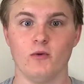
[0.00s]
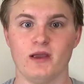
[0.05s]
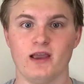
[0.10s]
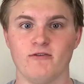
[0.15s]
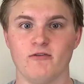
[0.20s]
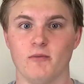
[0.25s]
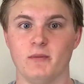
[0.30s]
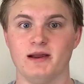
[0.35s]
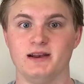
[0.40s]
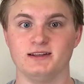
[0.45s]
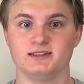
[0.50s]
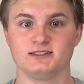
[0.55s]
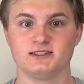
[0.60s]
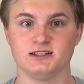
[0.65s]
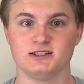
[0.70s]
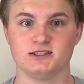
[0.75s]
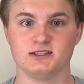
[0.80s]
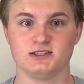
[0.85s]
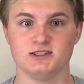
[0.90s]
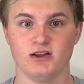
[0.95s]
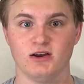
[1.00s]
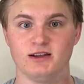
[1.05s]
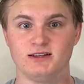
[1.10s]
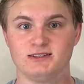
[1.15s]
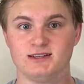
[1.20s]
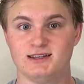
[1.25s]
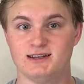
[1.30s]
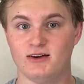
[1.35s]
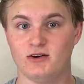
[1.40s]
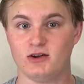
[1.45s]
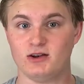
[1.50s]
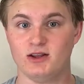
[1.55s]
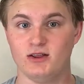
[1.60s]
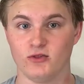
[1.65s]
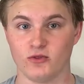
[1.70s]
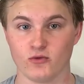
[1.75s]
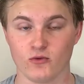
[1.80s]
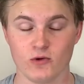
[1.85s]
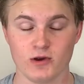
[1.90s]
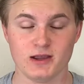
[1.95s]
we haven't made it since
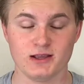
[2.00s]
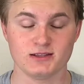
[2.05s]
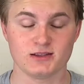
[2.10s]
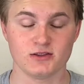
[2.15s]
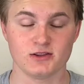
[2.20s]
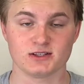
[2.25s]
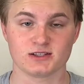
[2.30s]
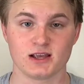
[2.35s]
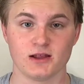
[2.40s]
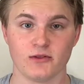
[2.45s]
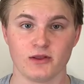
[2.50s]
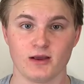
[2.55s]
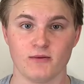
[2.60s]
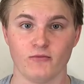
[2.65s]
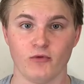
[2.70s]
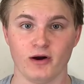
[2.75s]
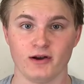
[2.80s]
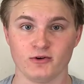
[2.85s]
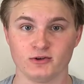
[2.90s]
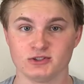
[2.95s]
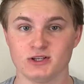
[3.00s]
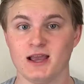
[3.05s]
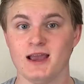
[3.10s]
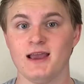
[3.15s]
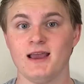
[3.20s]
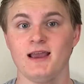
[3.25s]
1993 to the Stanley Cup Finals.